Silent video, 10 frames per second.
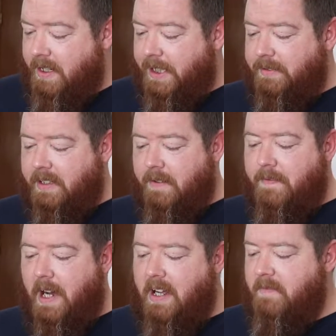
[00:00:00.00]
using the
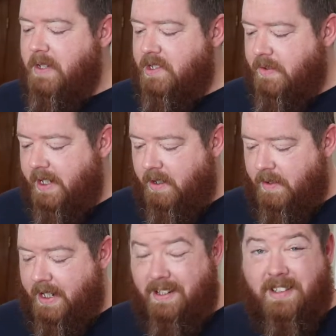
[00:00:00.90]
5 mystery
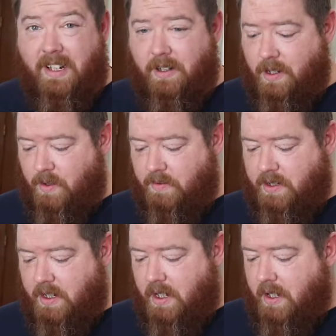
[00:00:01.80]
ingredients enclosed.